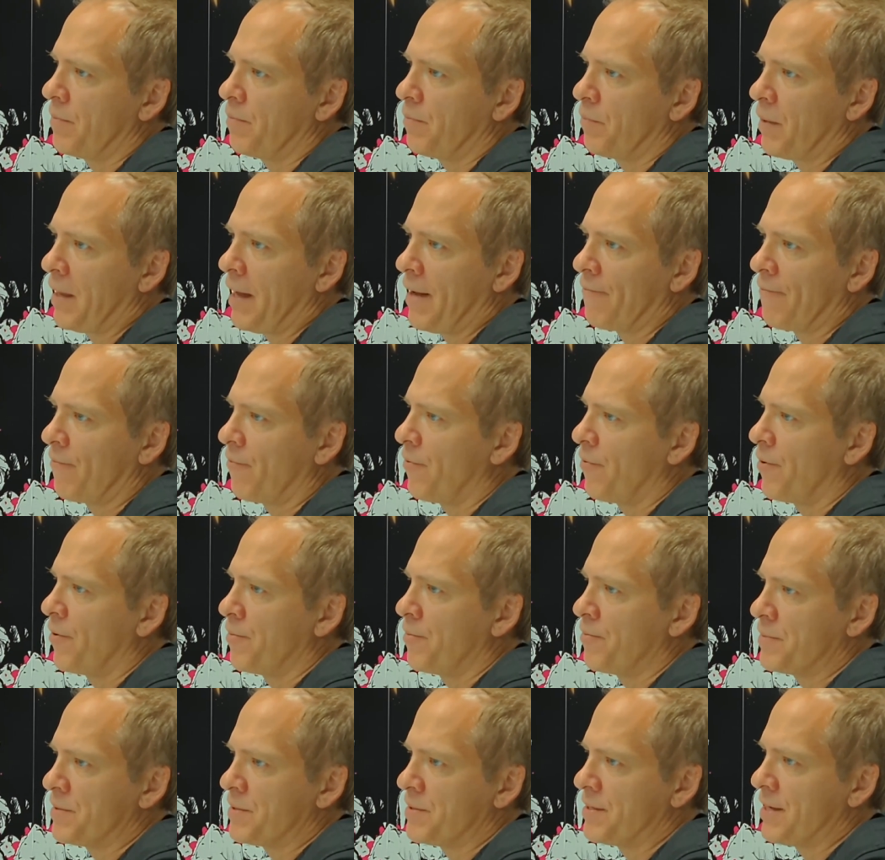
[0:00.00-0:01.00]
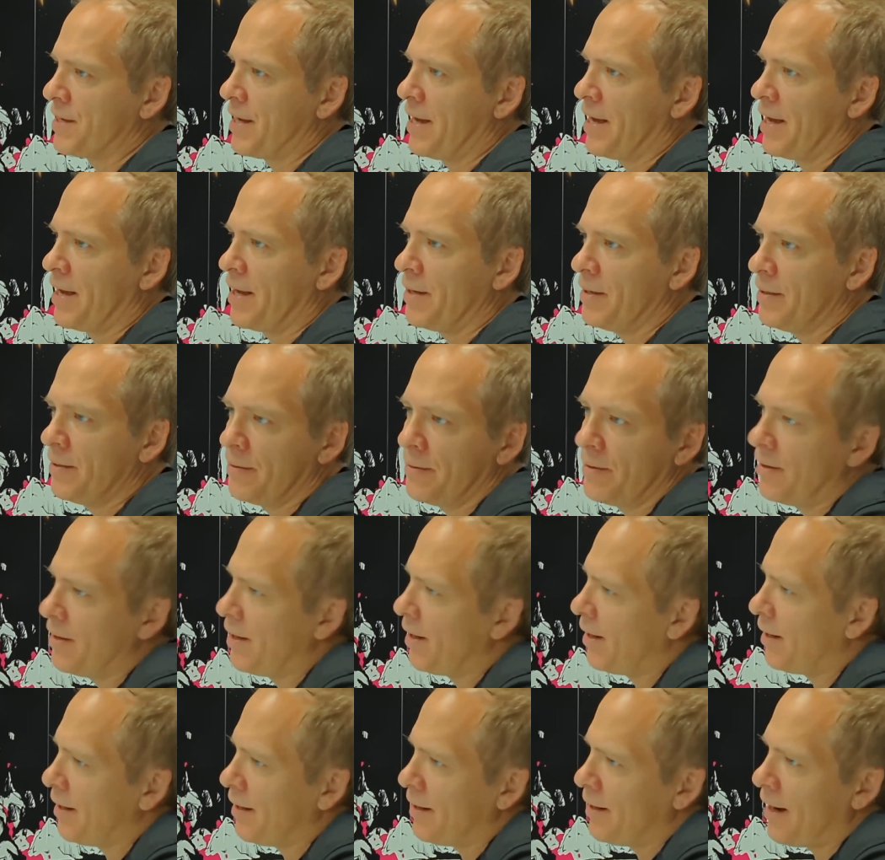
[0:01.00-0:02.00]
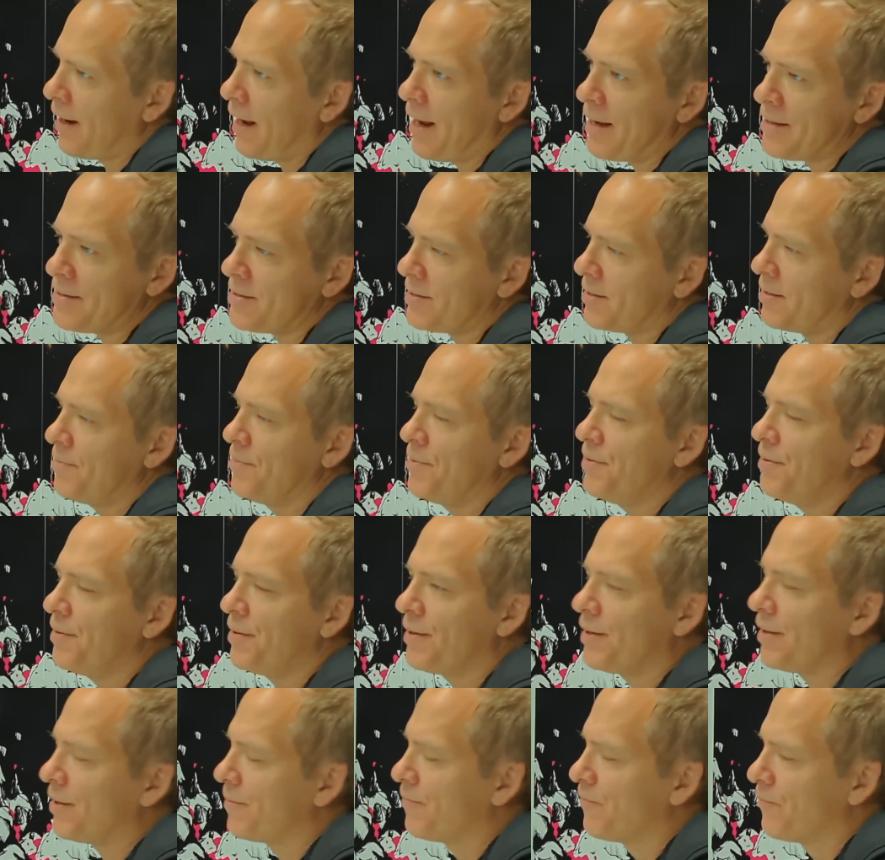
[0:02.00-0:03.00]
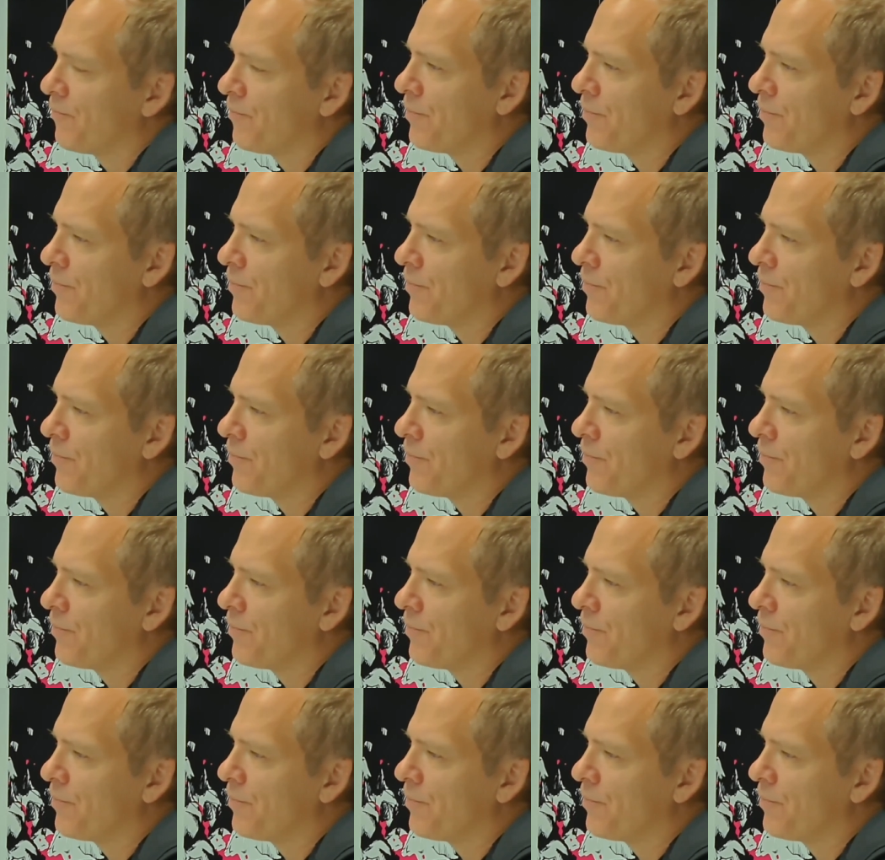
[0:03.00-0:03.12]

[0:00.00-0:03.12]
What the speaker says: platform Z, then ask the community.